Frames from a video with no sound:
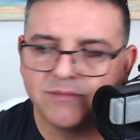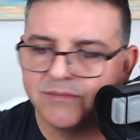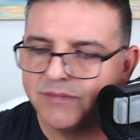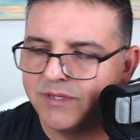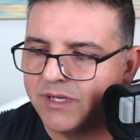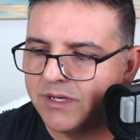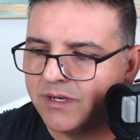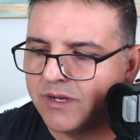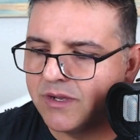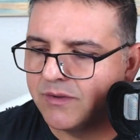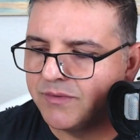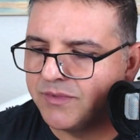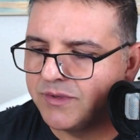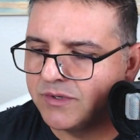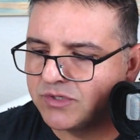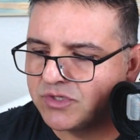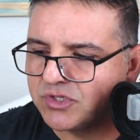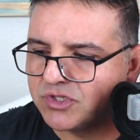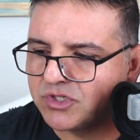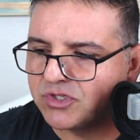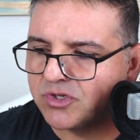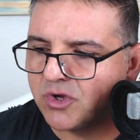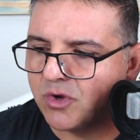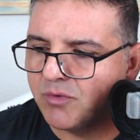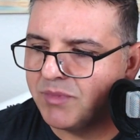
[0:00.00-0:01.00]
you know, there's
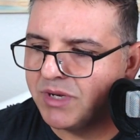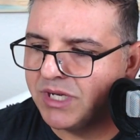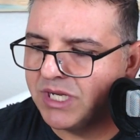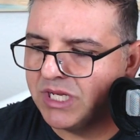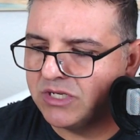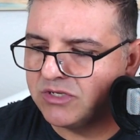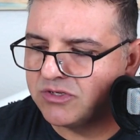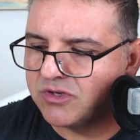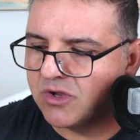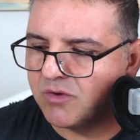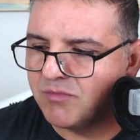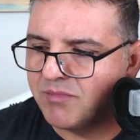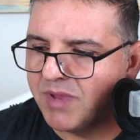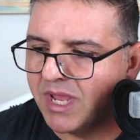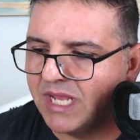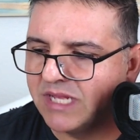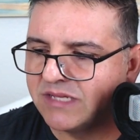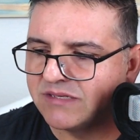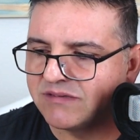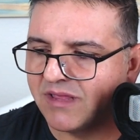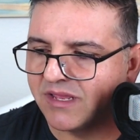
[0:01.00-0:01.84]
so many domains.